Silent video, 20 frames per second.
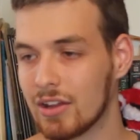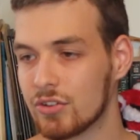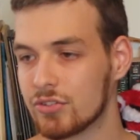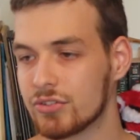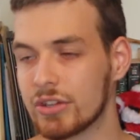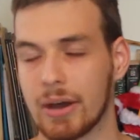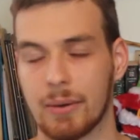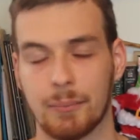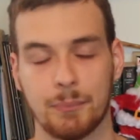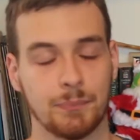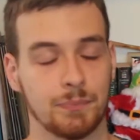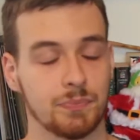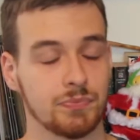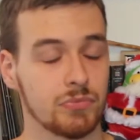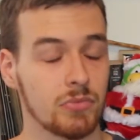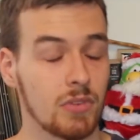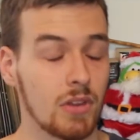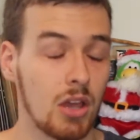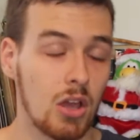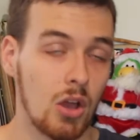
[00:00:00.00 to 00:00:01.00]
So,
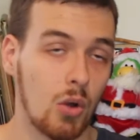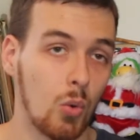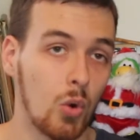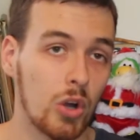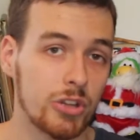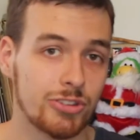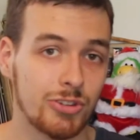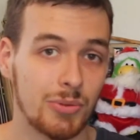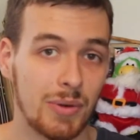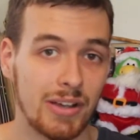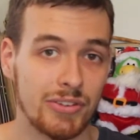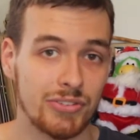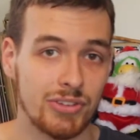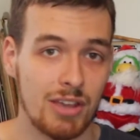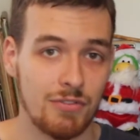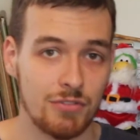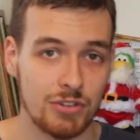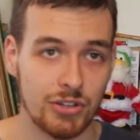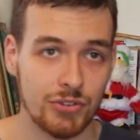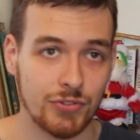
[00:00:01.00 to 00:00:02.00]
what do I
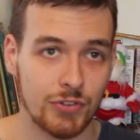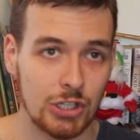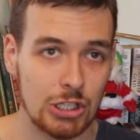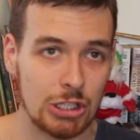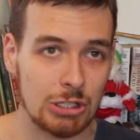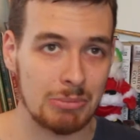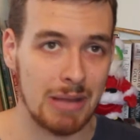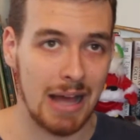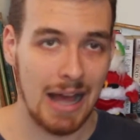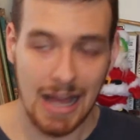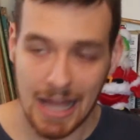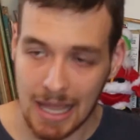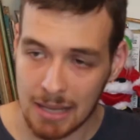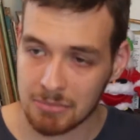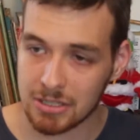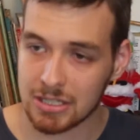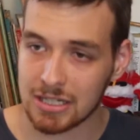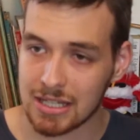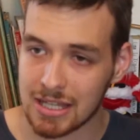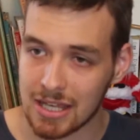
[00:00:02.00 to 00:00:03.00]
say for this film?
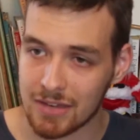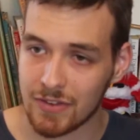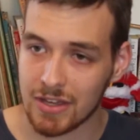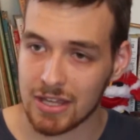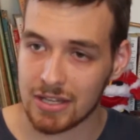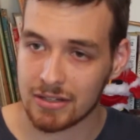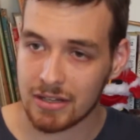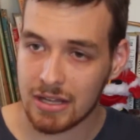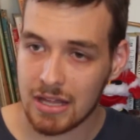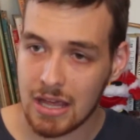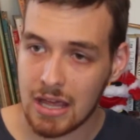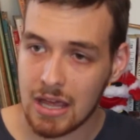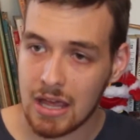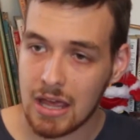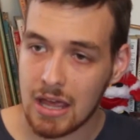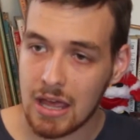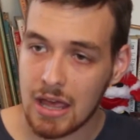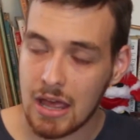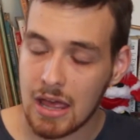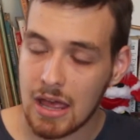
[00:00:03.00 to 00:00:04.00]
I'm gonna give it
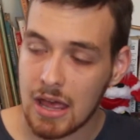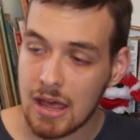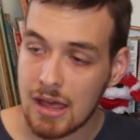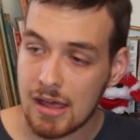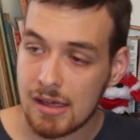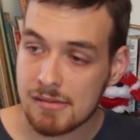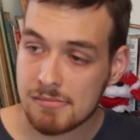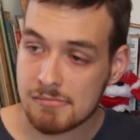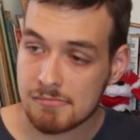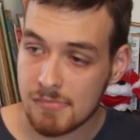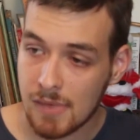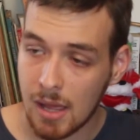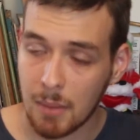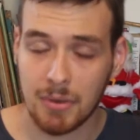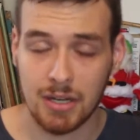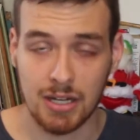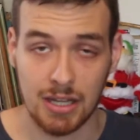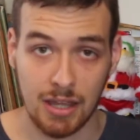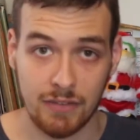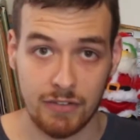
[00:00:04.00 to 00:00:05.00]

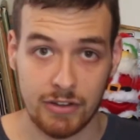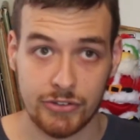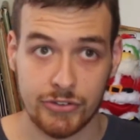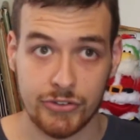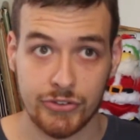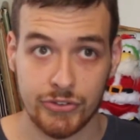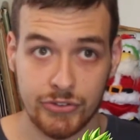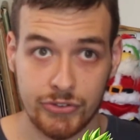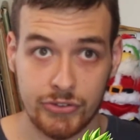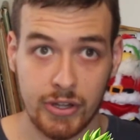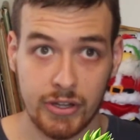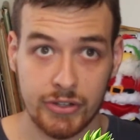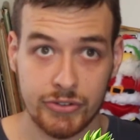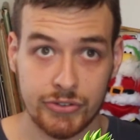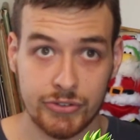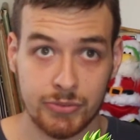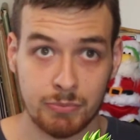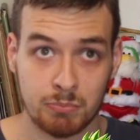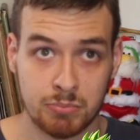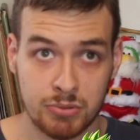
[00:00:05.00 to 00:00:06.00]

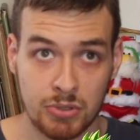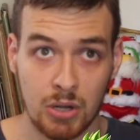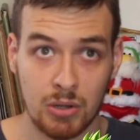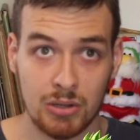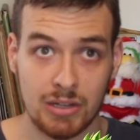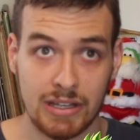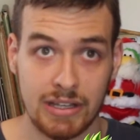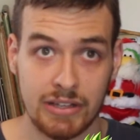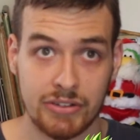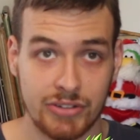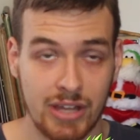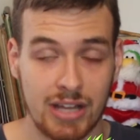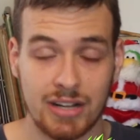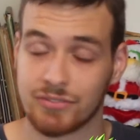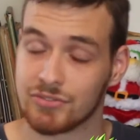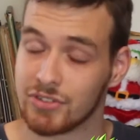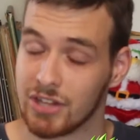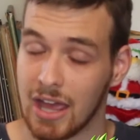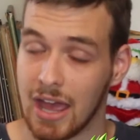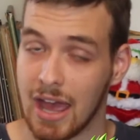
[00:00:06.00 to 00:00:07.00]
6 Brolys out
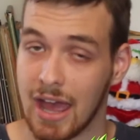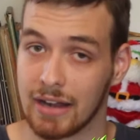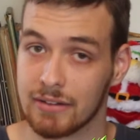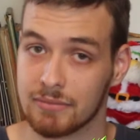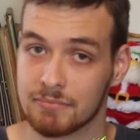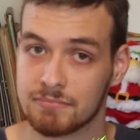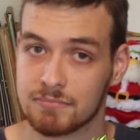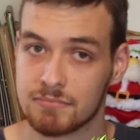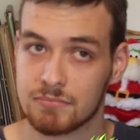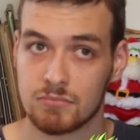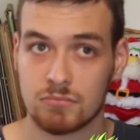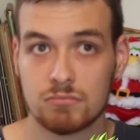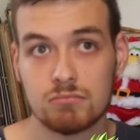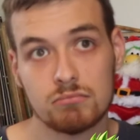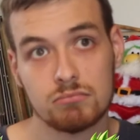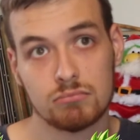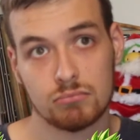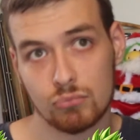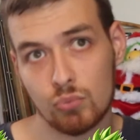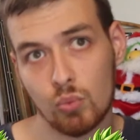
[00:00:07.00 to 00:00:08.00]
of 10.
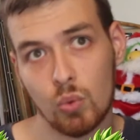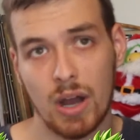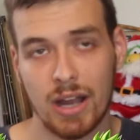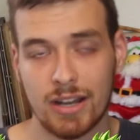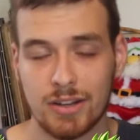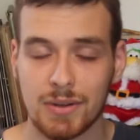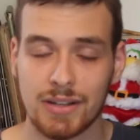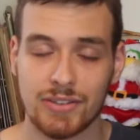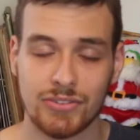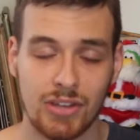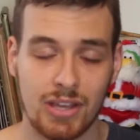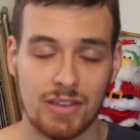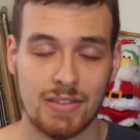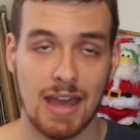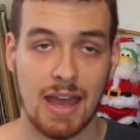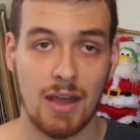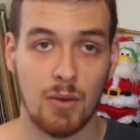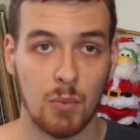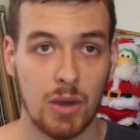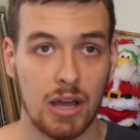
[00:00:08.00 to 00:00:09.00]
Why do I say that?